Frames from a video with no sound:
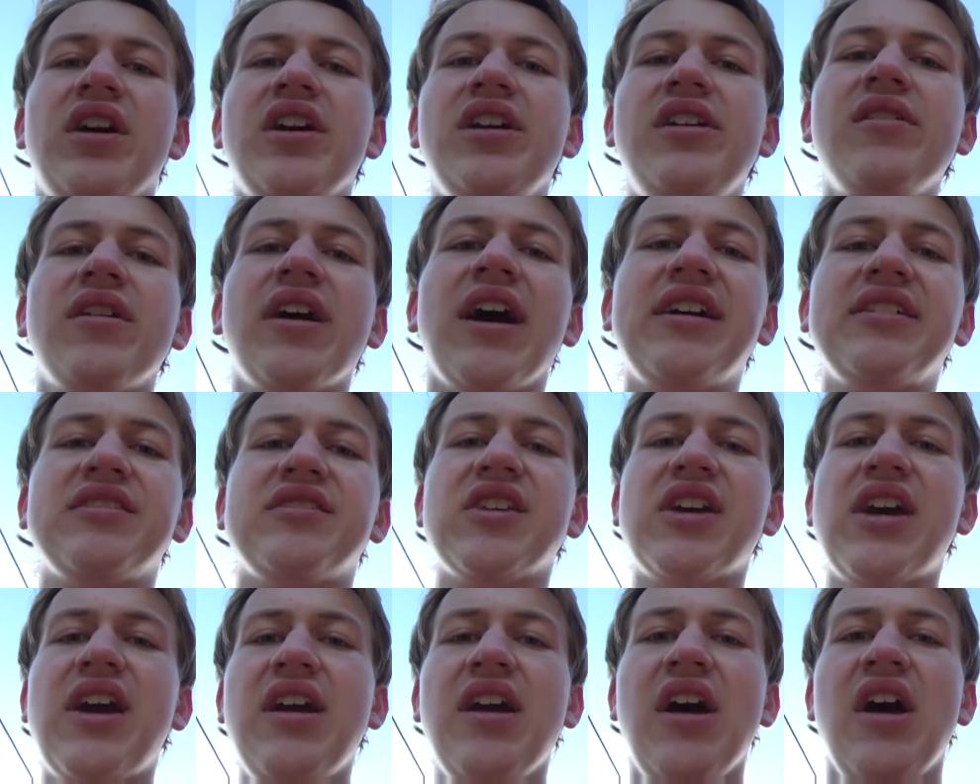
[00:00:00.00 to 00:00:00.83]
You guys
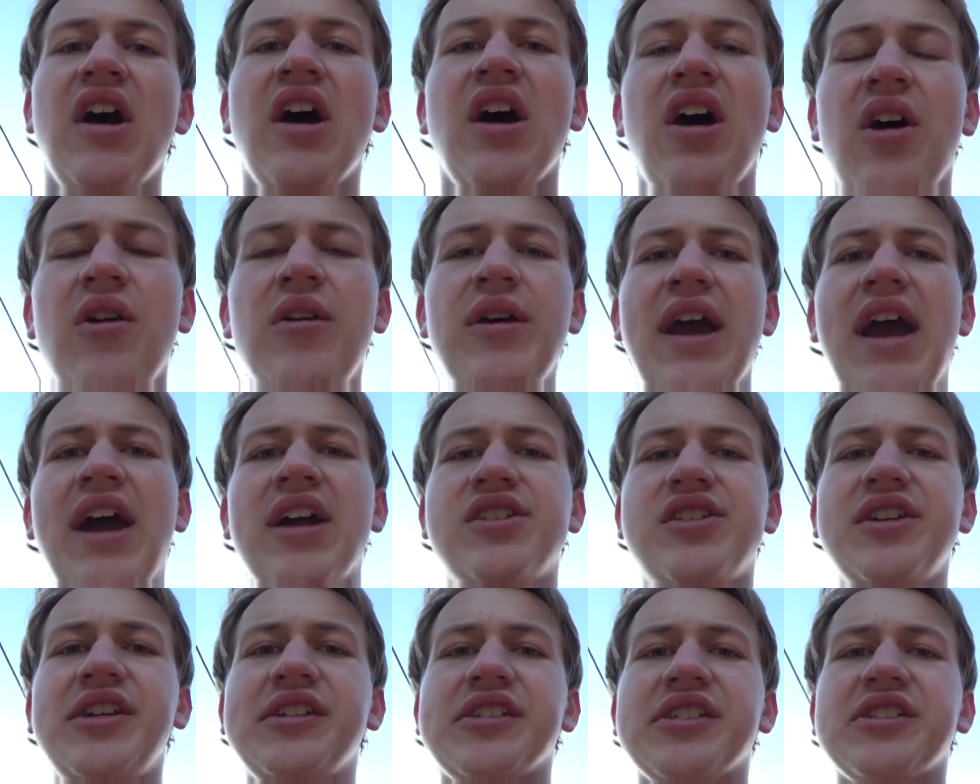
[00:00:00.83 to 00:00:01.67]
say, oh yeah,
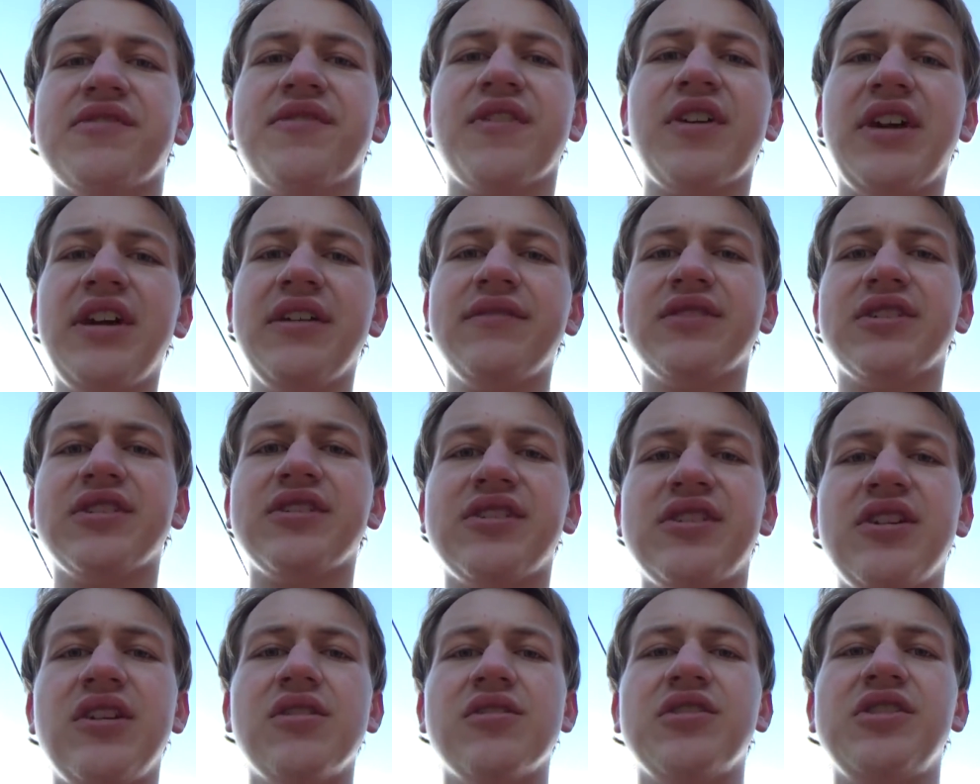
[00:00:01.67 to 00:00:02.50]
Jesus forgives the
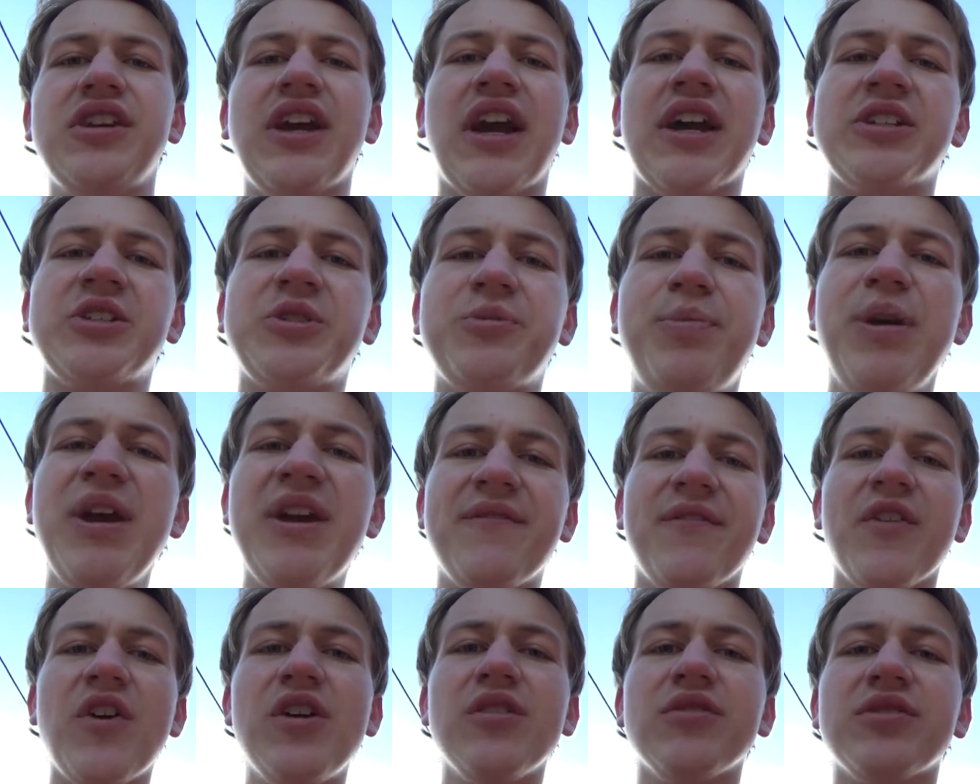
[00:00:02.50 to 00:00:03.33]
sinners. Yeah, speak
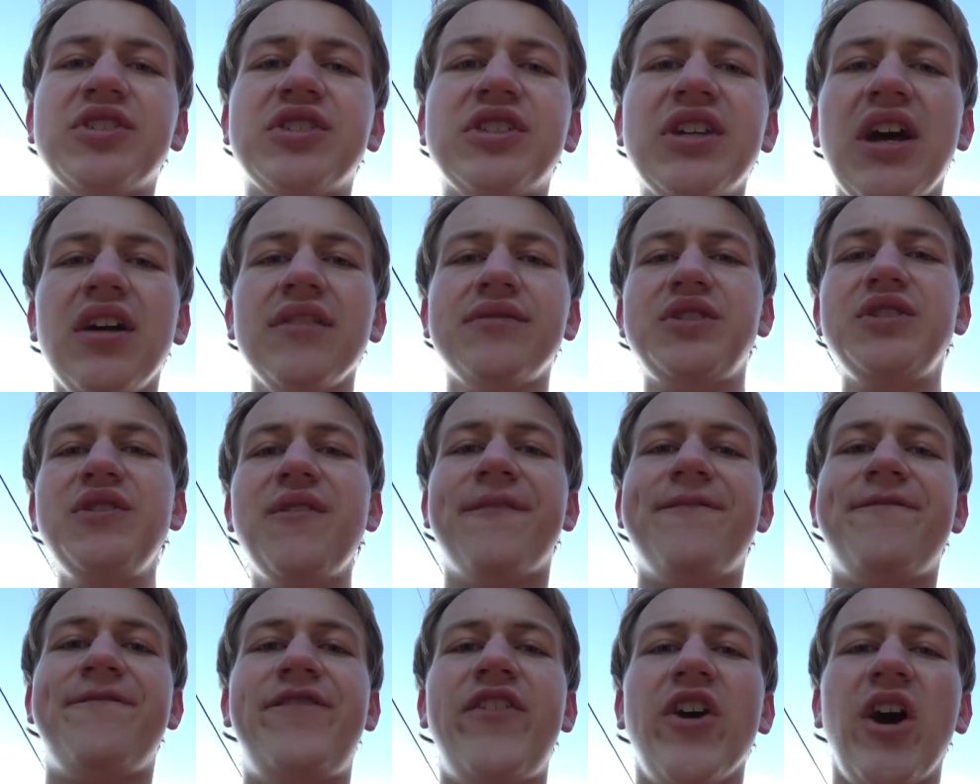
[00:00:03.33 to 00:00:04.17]
for yourselves, you
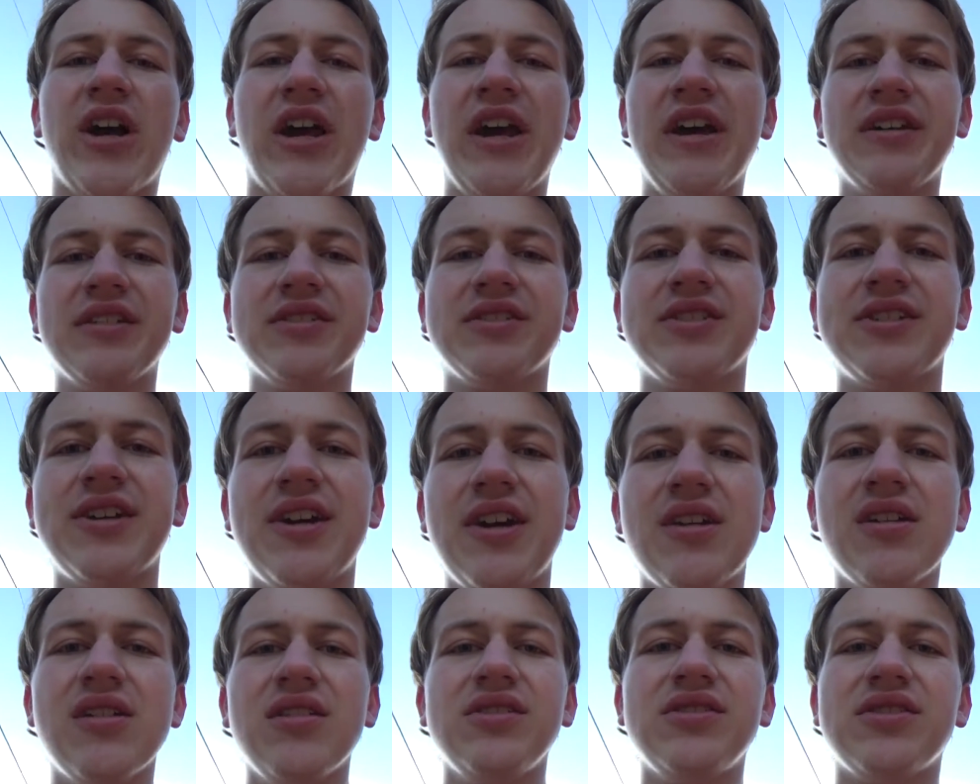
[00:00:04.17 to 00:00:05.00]
fucking
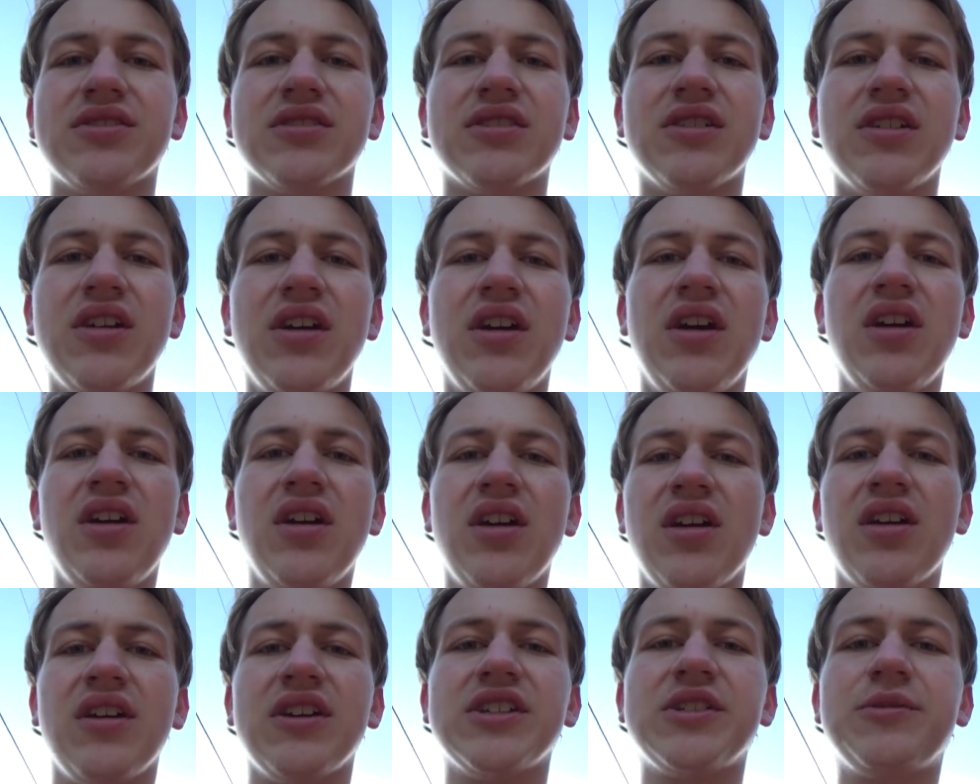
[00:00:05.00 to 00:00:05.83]
sinners.
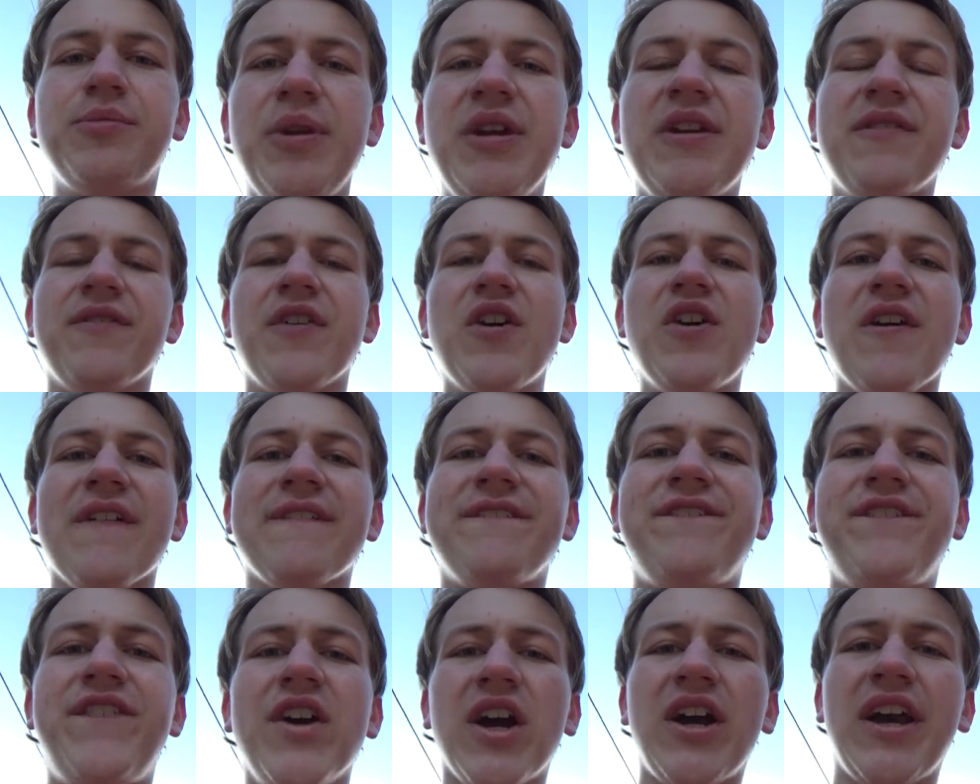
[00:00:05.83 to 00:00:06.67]
Speak for your
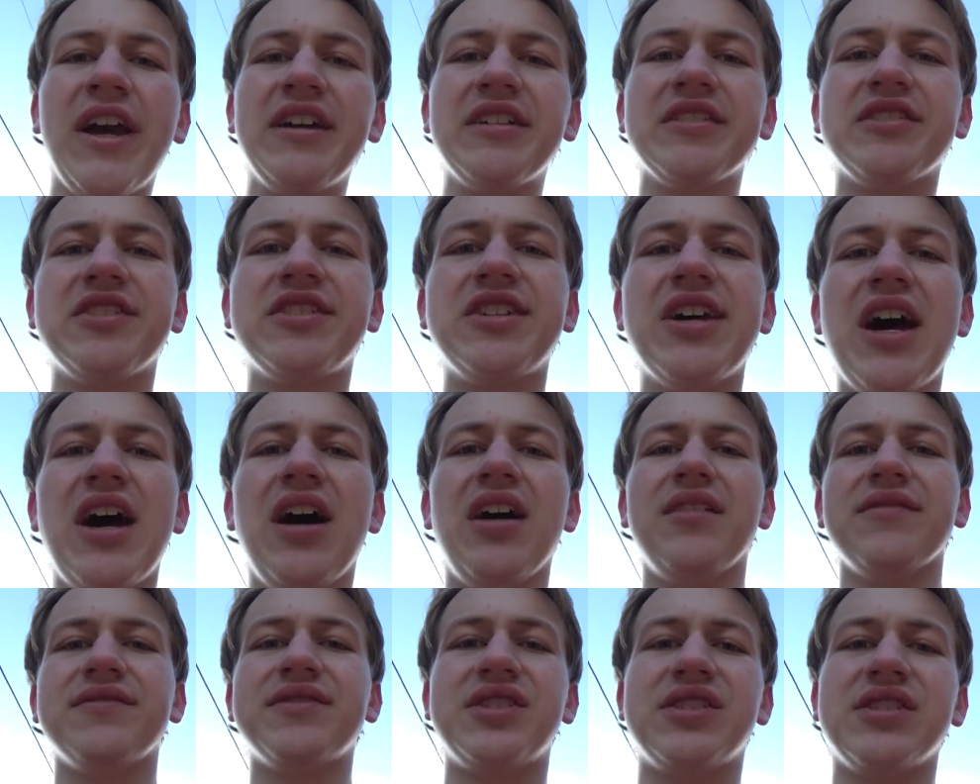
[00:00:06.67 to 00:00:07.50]
fucking
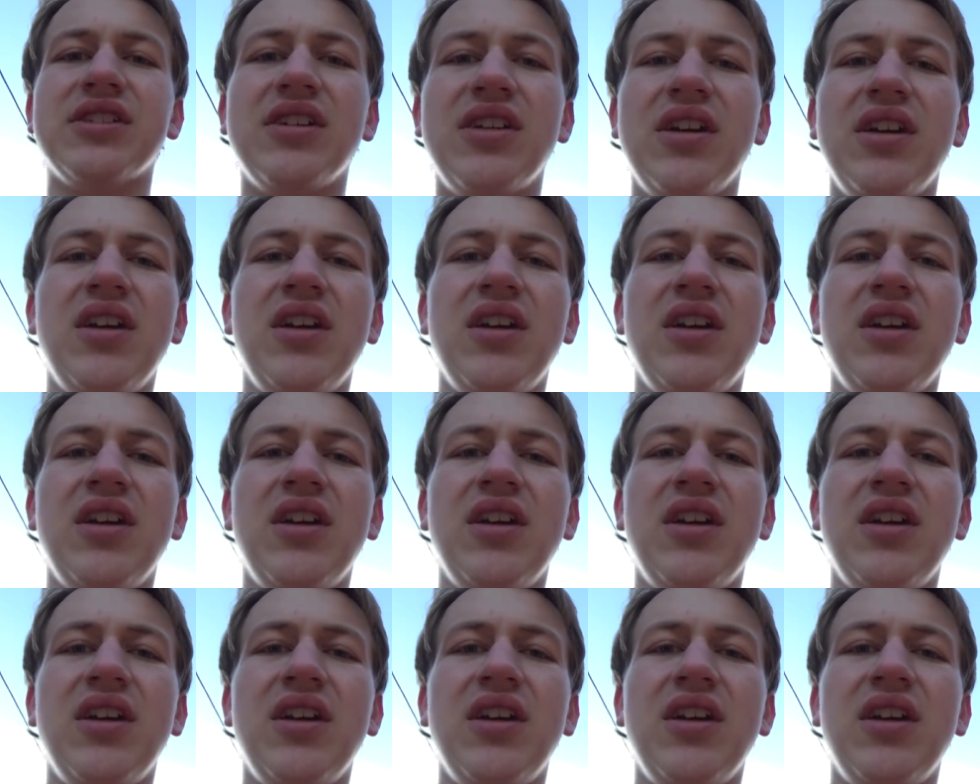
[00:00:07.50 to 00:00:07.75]
selves.